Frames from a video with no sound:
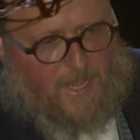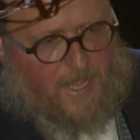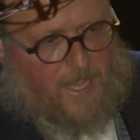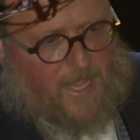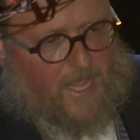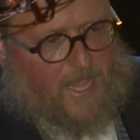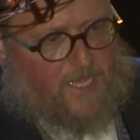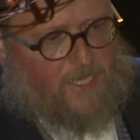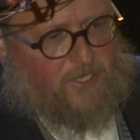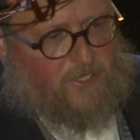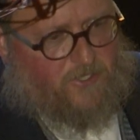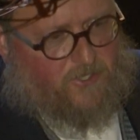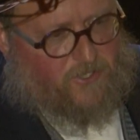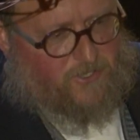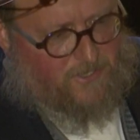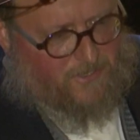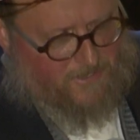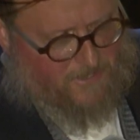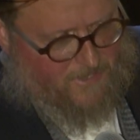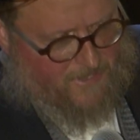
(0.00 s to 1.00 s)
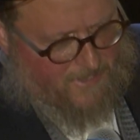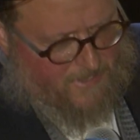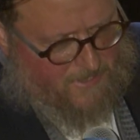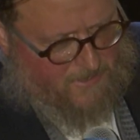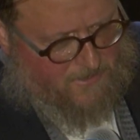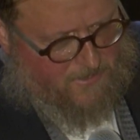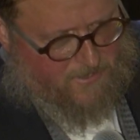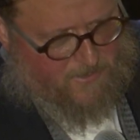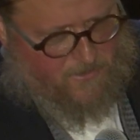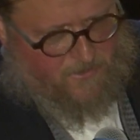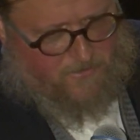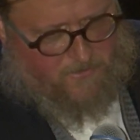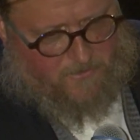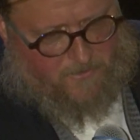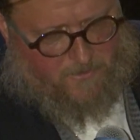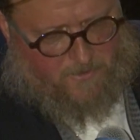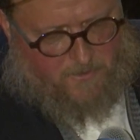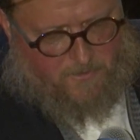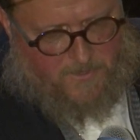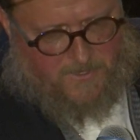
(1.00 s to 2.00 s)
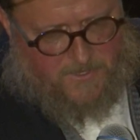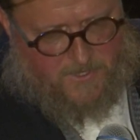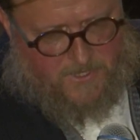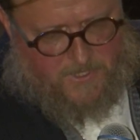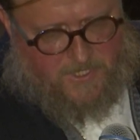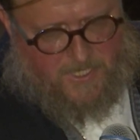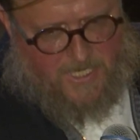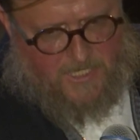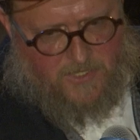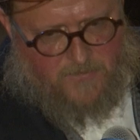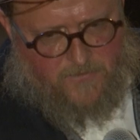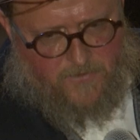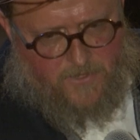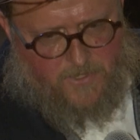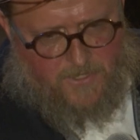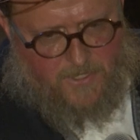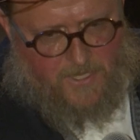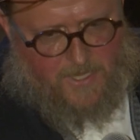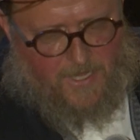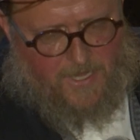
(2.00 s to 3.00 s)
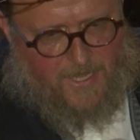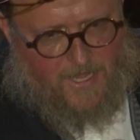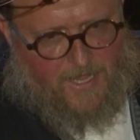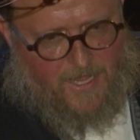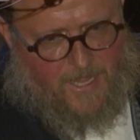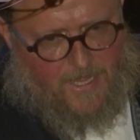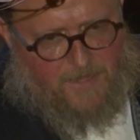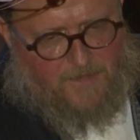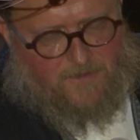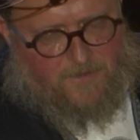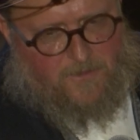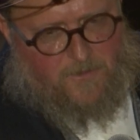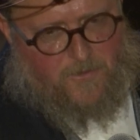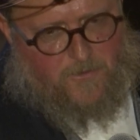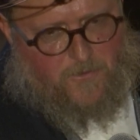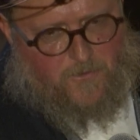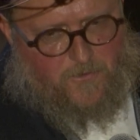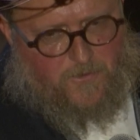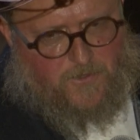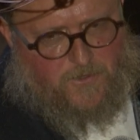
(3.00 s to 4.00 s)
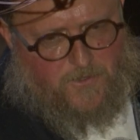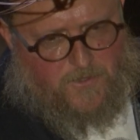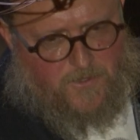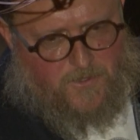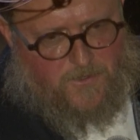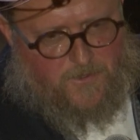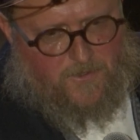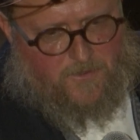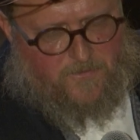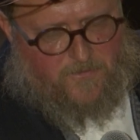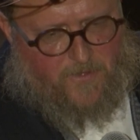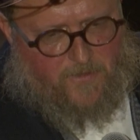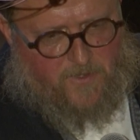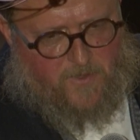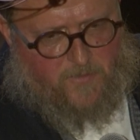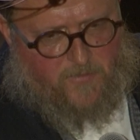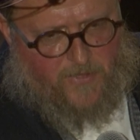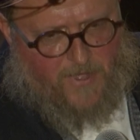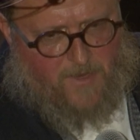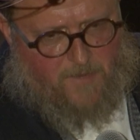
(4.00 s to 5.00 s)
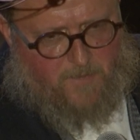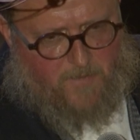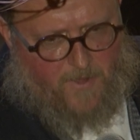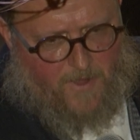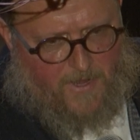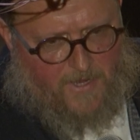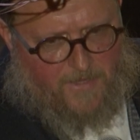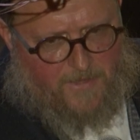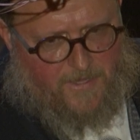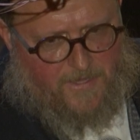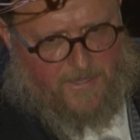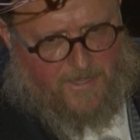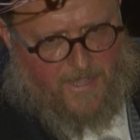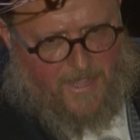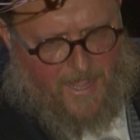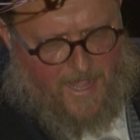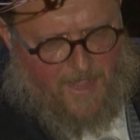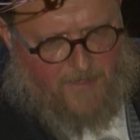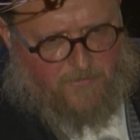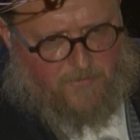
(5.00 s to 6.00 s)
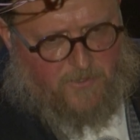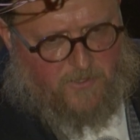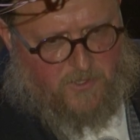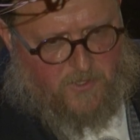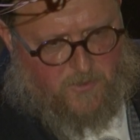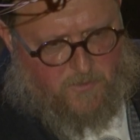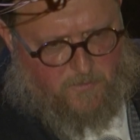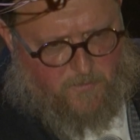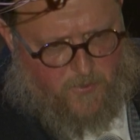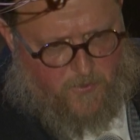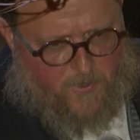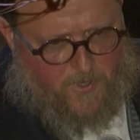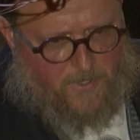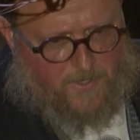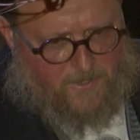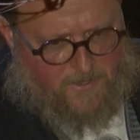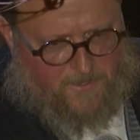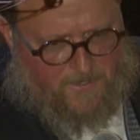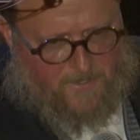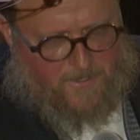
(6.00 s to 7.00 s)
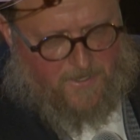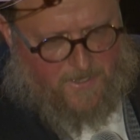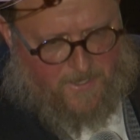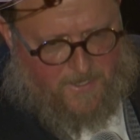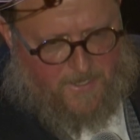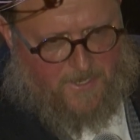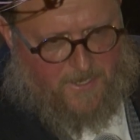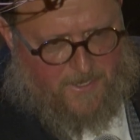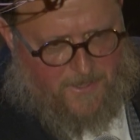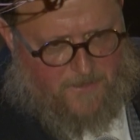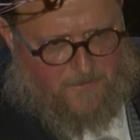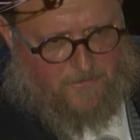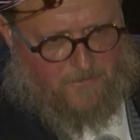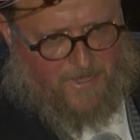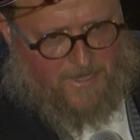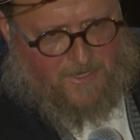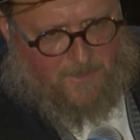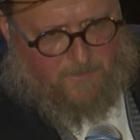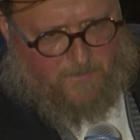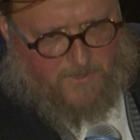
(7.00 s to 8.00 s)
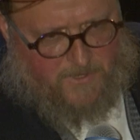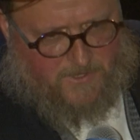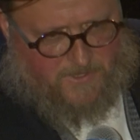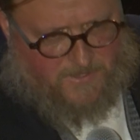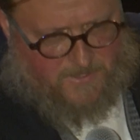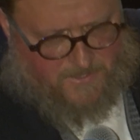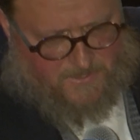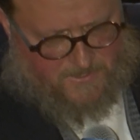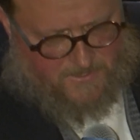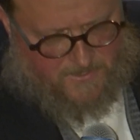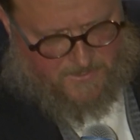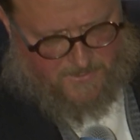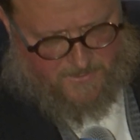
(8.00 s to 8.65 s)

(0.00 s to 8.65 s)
and you should continue to be successful and to use the very bright mind that you have to support the right moistus.